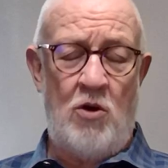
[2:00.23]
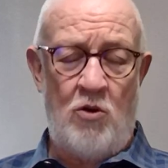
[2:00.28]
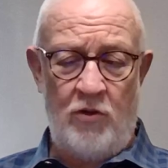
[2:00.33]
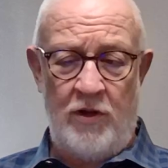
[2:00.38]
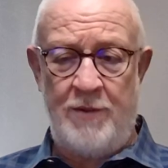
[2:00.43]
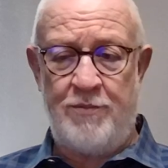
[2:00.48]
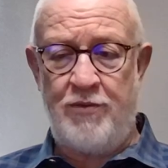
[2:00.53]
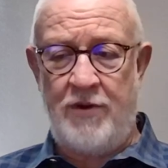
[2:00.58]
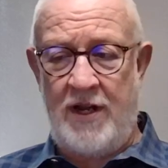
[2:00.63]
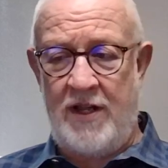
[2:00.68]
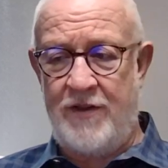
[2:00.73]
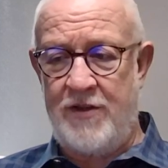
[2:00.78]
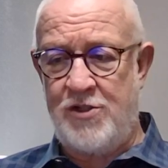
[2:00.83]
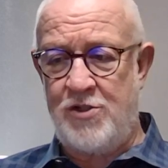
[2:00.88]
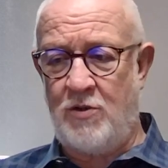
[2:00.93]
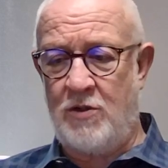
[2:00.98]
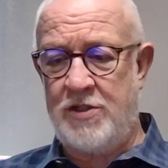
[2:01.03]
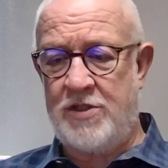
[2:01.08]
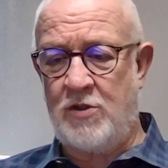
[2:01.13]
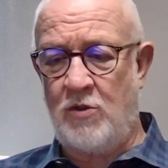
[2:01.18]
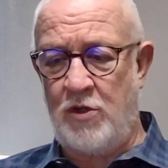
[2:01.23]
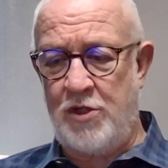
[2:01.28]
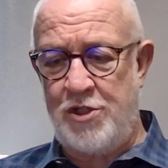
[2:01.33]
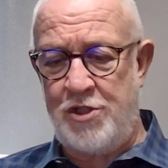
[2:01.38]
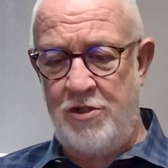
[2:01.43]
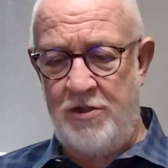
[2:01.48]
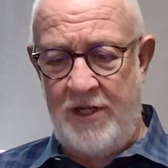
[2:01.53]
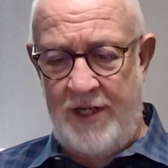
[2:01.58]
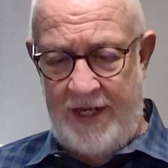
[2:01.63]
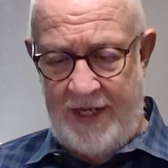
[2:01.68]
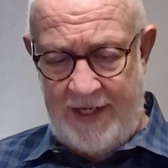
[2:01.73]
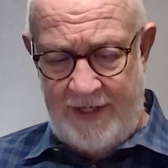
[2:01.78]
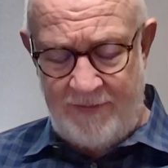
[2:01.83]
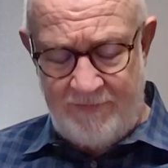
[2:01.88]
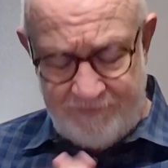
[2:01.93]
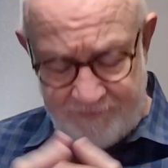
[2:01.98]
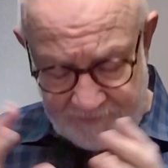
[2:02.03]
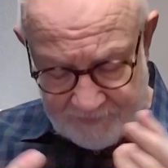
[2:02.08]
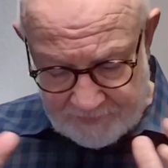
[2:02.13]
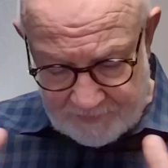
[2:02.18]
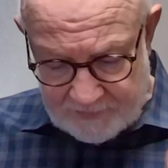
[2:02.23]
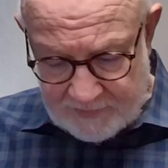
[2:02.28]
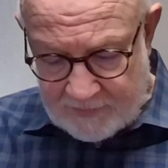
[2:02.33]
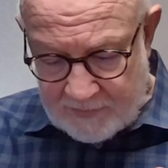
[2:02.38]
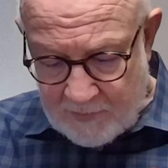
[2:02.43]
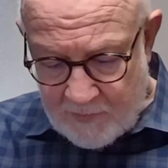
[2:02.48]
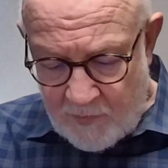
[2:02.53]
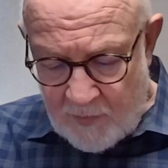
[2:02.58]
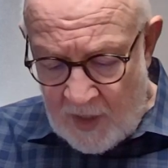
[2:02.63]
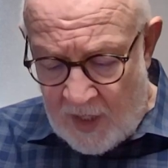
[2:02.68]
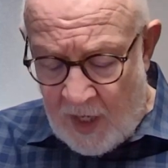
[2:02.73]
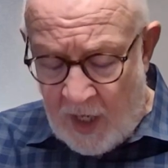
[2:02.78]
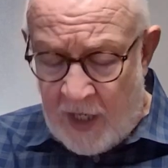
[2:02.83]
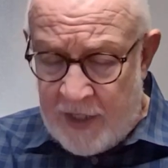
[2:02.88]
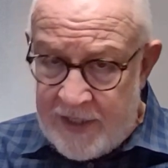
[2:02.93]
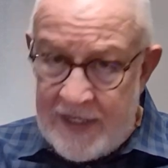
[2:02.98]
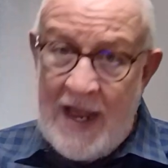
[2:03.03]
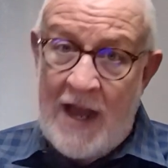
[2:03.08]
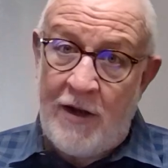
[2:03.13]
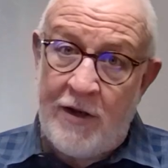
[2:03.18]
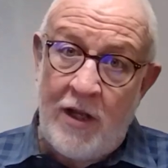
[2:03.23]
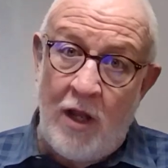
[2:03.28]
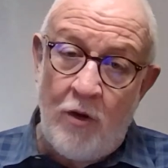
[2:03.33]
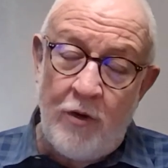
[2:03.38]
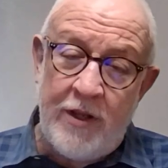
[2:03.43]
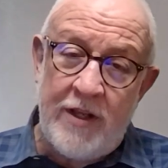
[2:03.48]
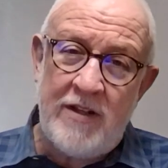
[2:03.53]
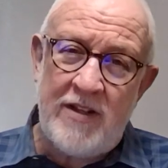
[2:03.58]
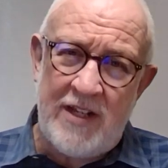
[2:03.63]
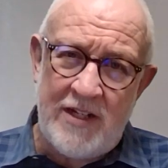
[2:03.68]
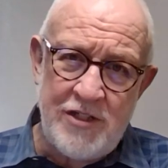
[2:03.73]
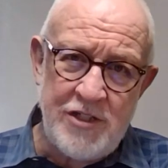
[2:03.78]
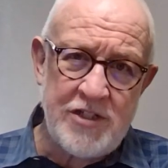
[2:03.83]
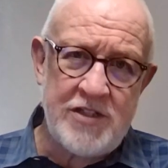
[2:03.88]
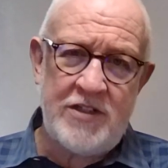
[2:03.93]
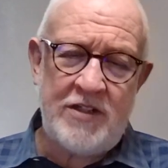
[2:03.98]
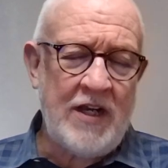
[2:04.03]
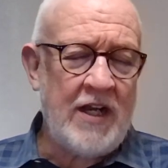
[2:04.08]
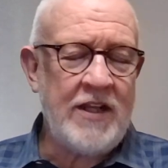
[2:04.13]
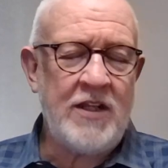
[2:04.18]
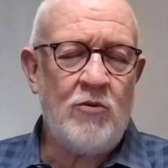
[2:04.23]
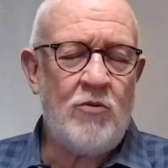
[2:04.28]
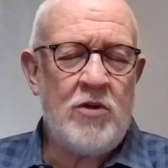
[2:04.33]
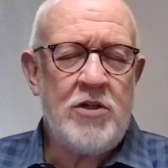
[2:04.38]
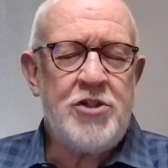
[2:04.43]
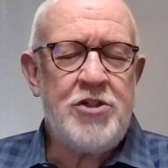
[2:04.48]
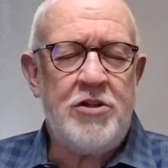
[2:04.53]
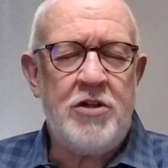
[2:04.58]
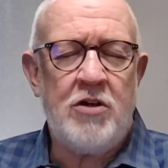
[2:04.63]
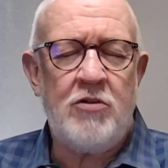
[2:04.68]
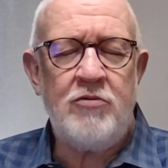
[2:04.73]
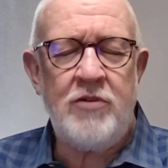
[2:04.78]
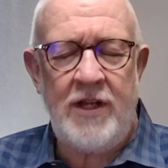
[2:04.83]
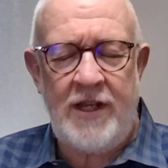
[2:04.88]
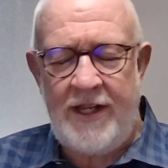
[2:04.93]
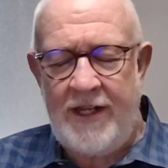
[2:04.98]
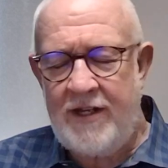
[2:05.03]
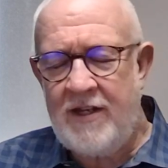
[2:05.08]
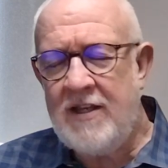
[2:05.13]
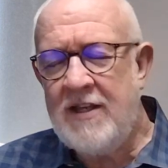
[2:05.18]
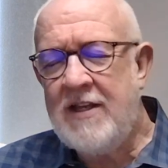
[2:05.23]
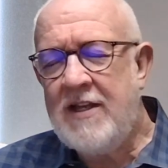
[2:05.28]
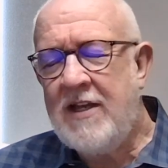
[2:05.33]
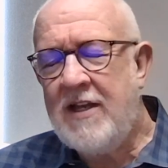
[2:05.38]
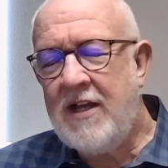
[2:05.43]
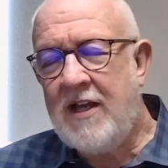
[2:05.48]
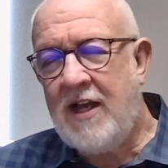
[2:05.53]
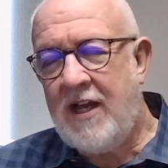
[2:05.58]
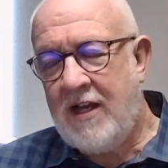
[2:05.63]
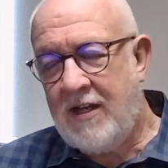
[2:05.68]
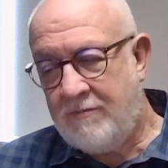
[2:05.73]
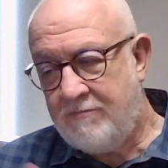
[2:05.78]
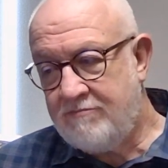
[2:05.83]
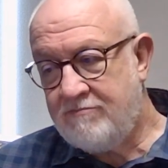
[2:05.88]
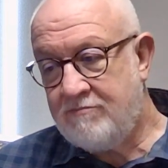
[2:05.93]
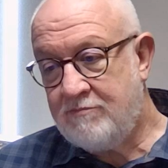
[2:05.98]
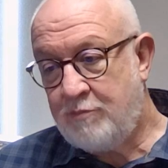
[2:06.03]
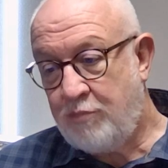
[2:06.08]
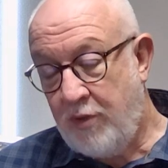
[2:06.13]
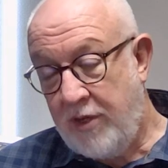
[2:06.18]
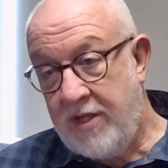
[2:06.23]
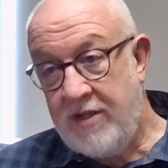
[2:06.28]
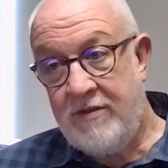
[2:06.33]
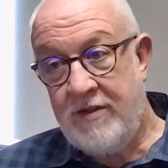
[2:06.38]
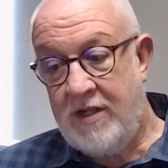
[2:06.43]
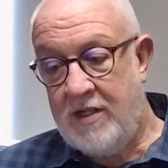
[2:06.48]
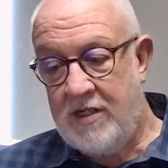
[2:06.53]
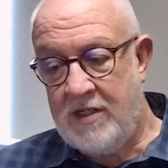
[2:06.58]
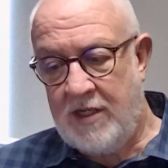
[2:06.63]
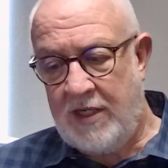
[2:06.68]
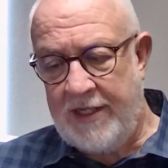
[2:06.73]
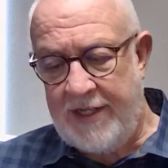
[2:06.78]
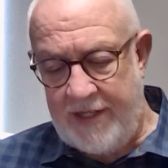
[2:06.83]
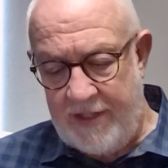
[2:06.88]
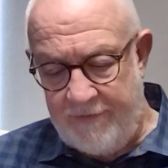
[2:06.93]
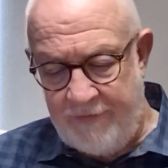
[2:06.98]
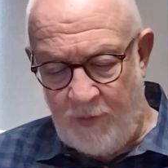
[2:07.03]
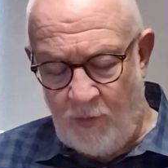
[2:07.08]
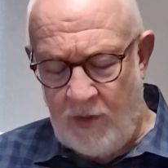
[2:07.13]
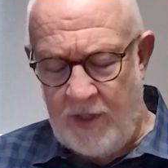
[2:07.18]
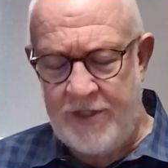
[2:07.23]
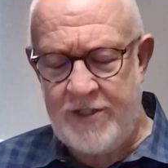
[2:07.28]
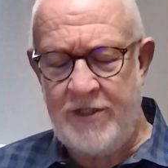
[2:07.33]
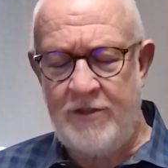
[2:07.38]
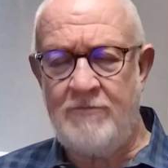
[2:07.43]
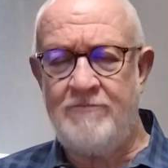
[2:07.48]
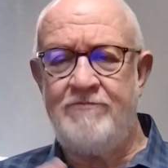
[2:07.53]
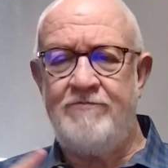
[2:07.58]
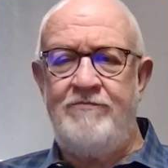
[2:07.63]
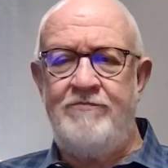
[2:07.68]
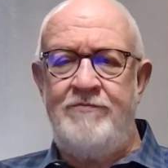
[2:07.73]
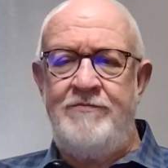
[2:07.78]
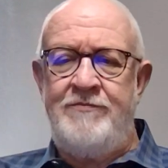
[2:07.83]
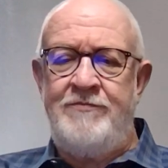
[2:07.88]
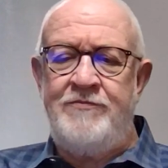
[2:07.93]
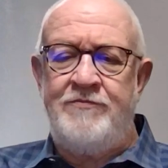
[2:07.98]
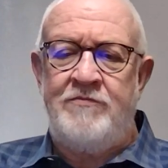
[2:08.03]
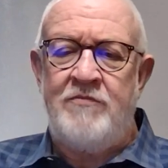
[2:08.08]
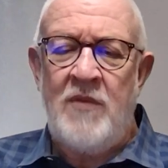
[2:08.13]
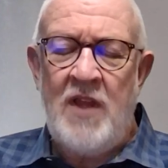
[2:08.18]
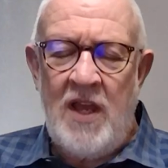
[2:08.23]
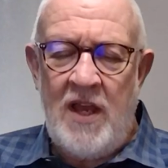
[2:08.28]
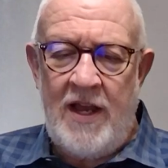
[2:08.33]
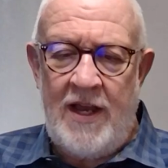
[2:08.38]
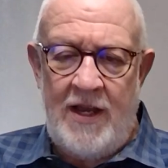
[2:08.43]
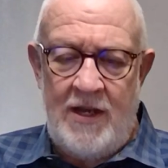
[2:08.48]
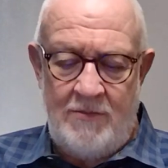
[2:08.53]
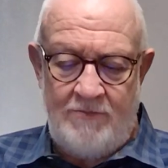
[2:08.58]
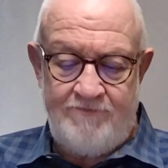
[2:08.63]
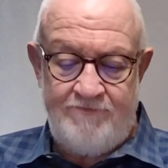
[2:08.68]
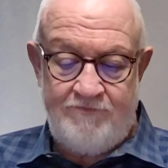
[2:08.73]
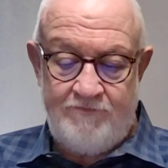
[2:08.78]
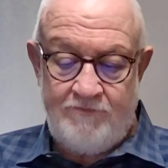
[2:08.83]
only print out the short stories you need, download it, and then just cut the ones you don't need. Uh, Print and then delete if you want to. um,